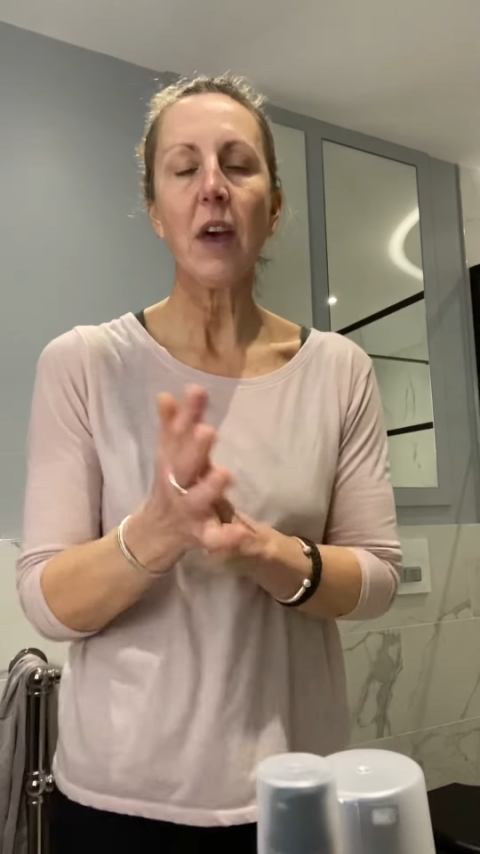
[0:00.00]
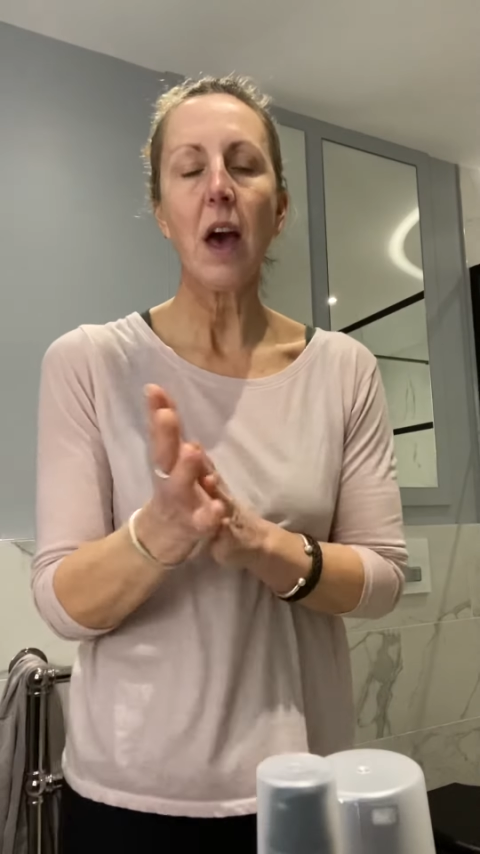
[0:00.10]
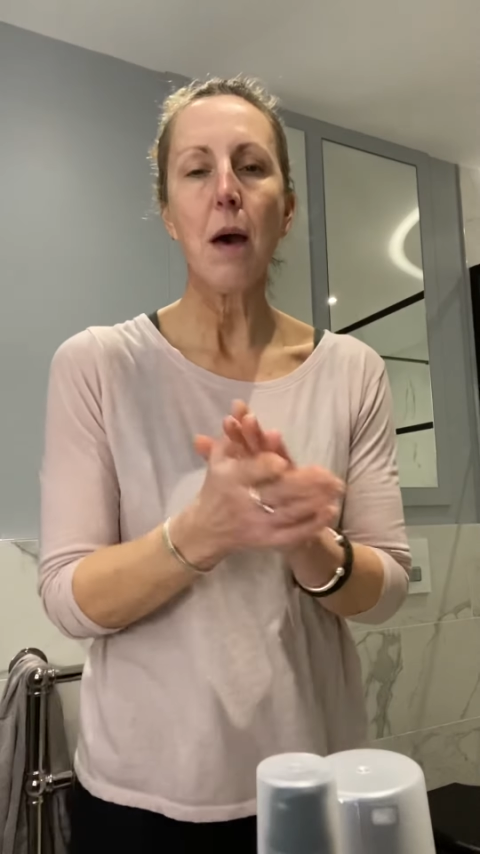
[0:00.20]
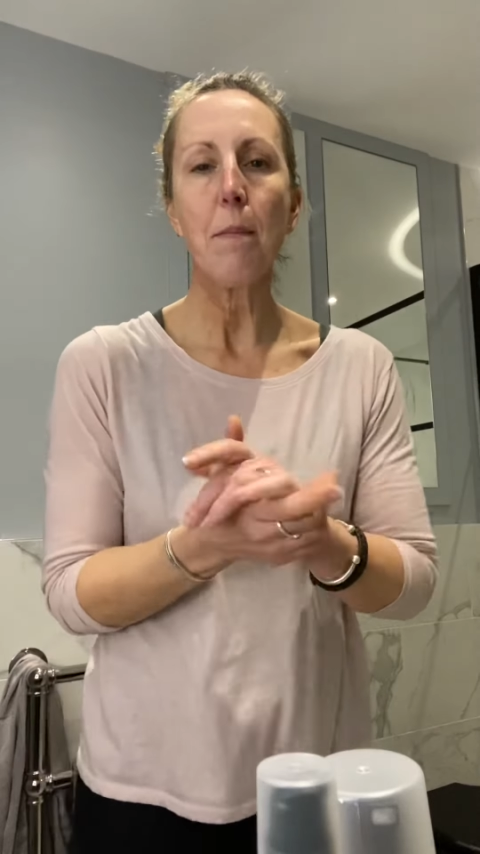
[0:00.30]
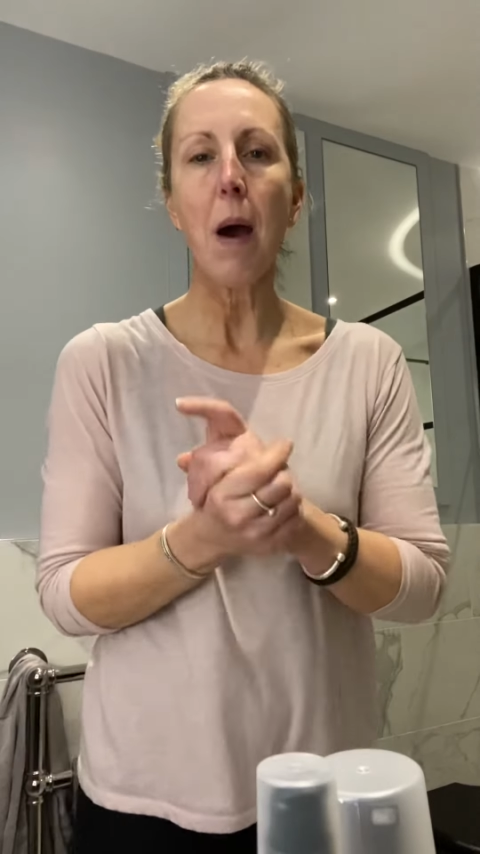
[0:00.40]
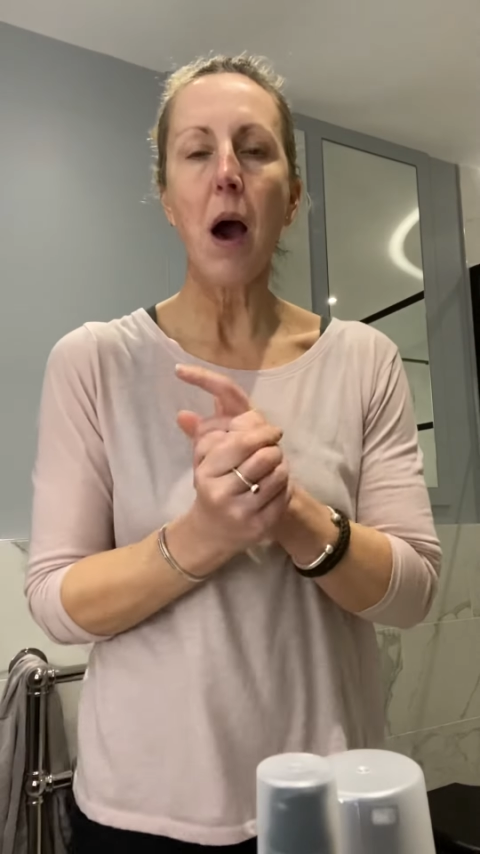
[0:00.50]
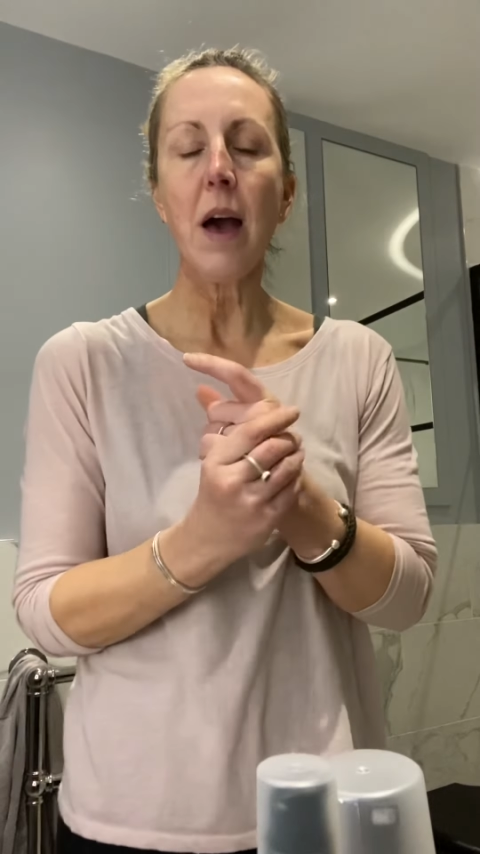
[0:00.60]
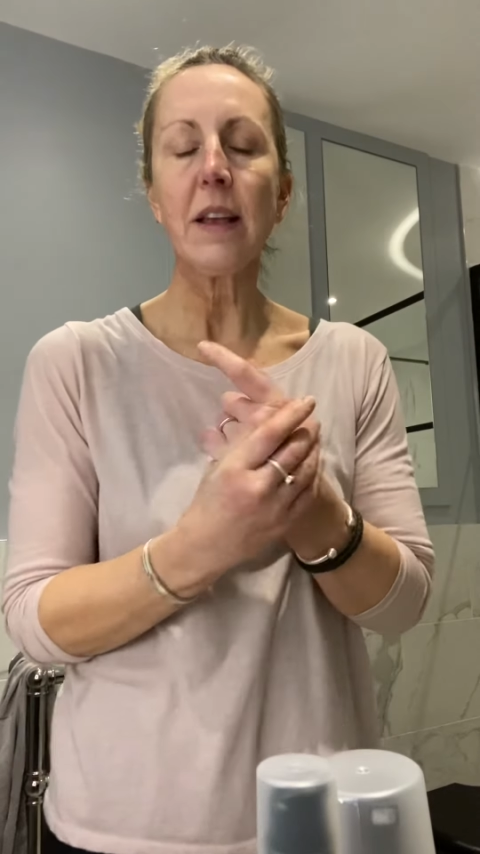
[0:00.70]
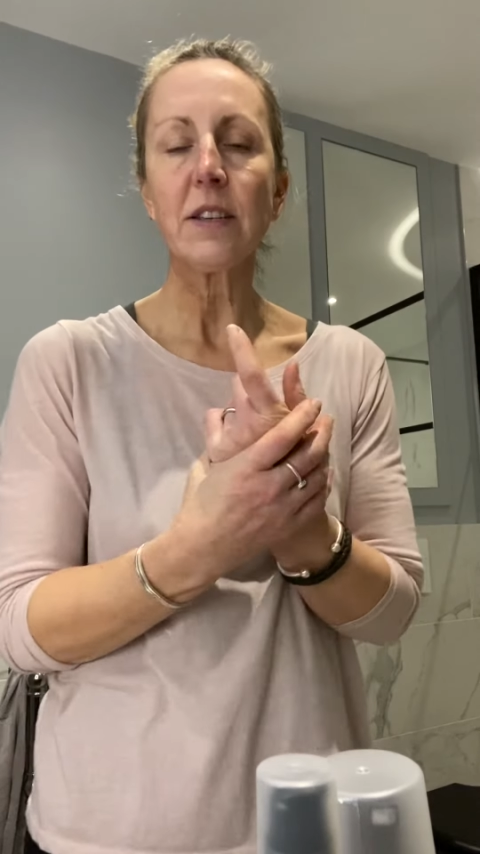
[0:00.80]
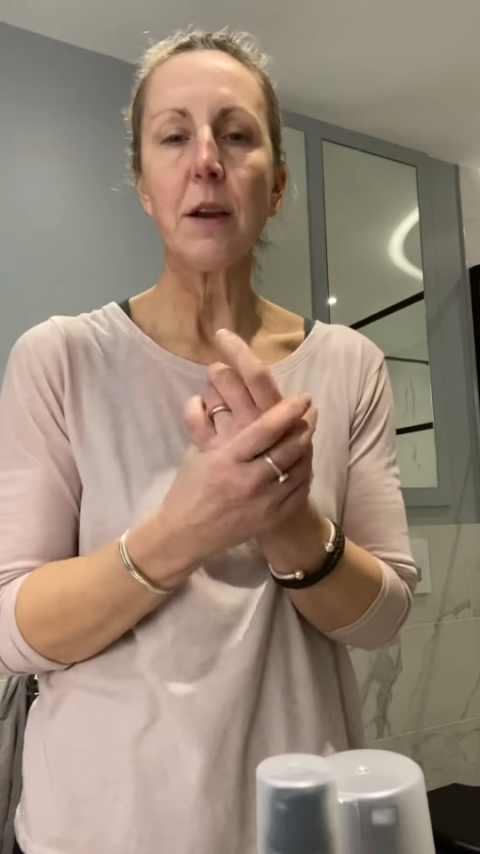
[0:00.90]

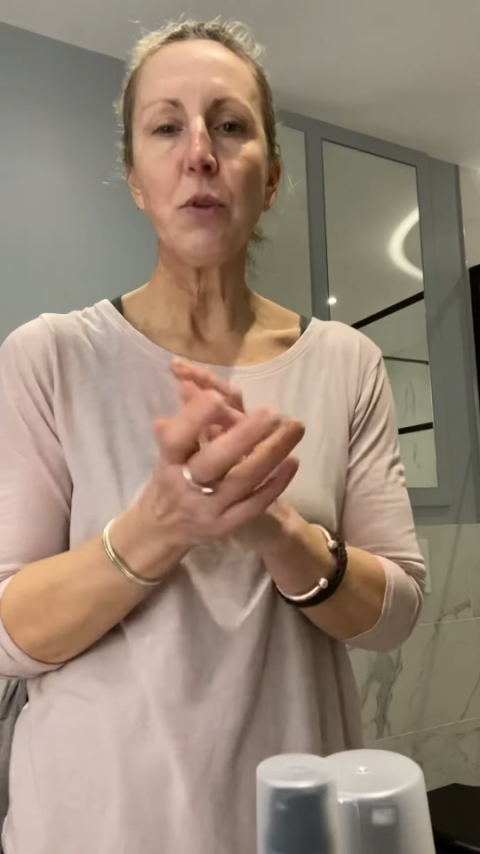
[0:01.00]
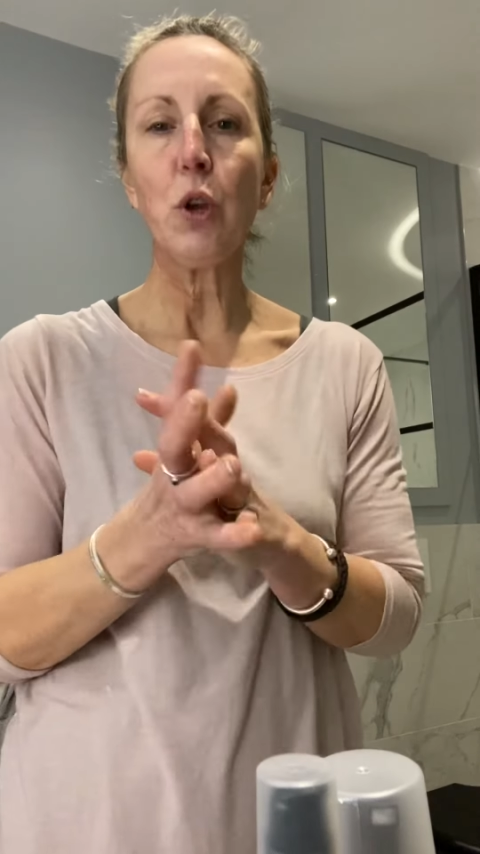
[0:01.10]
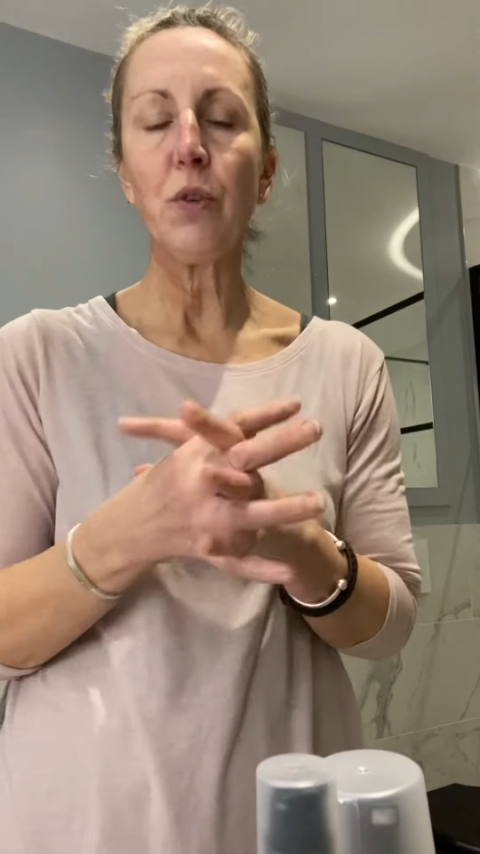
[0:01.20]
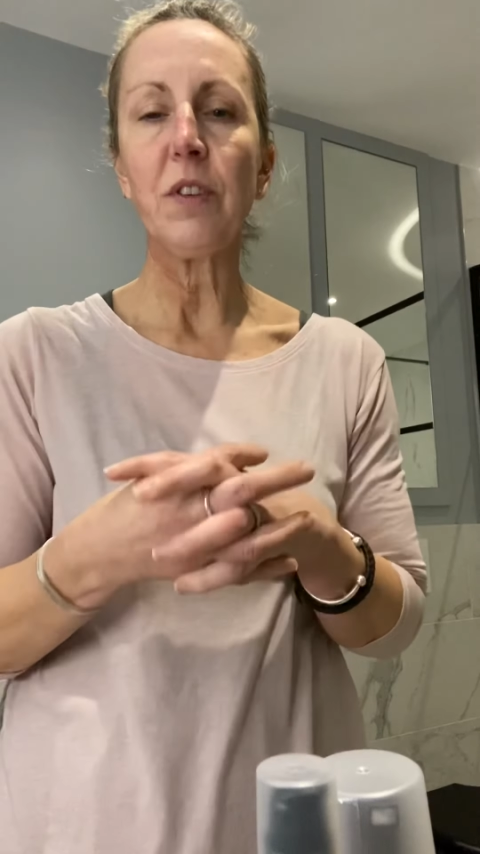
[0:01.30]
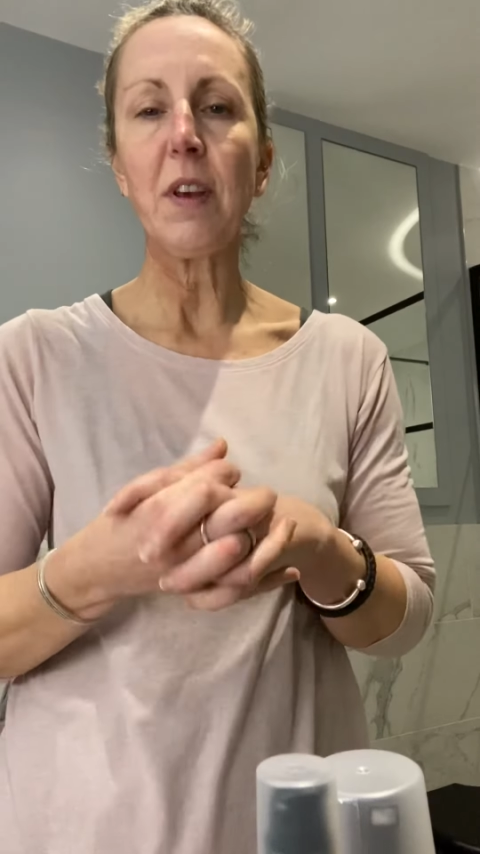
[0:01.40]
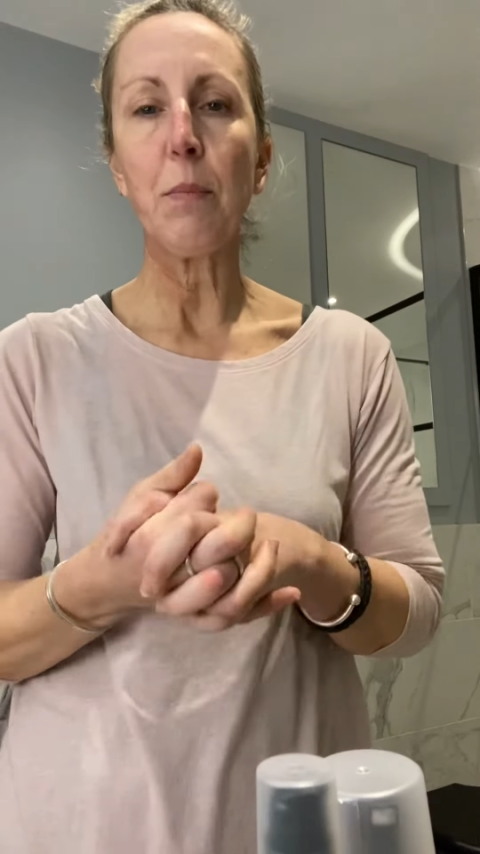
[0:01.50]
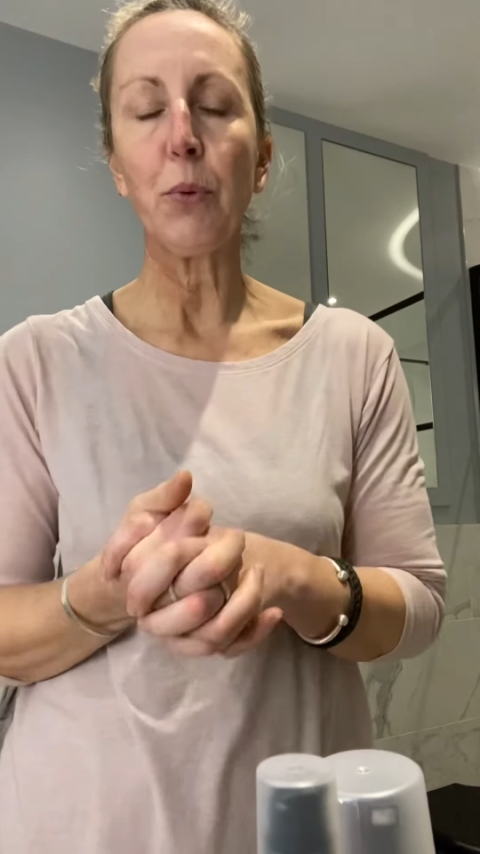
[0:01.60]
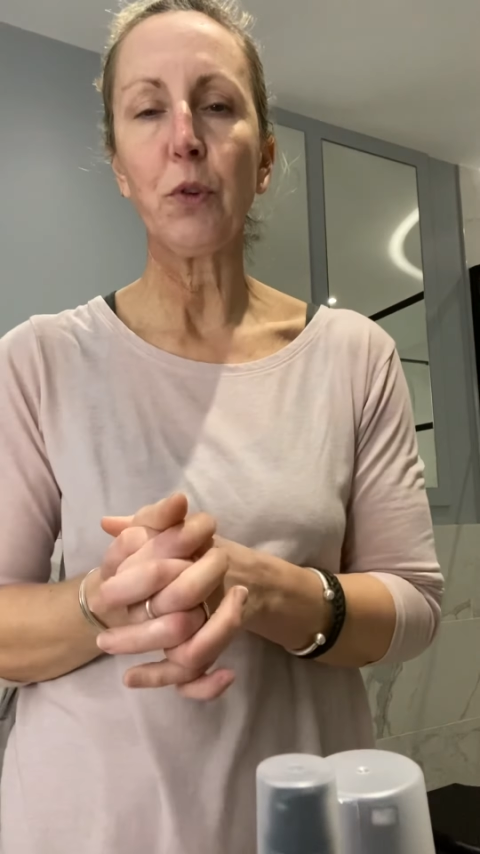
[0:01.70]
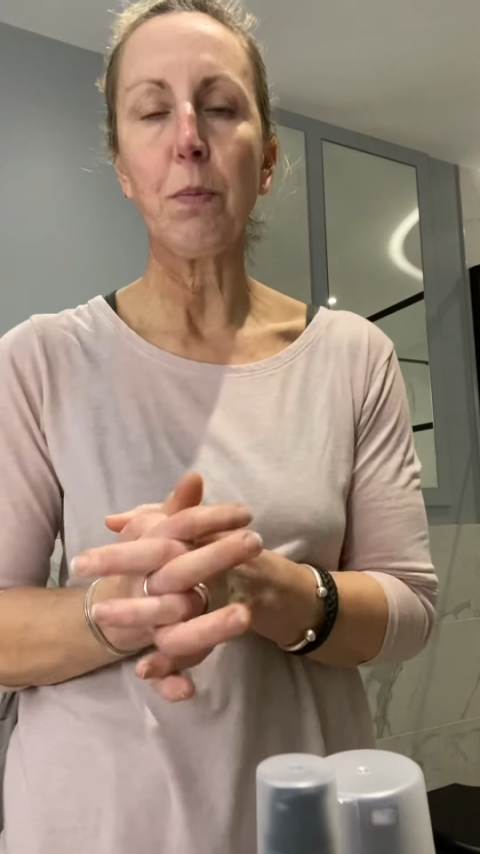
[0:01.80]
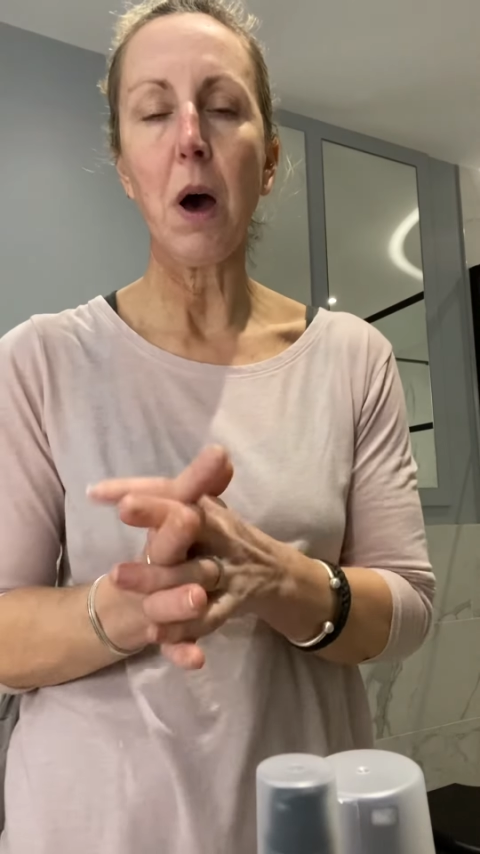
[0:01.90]
As I'm new to Temple Spa,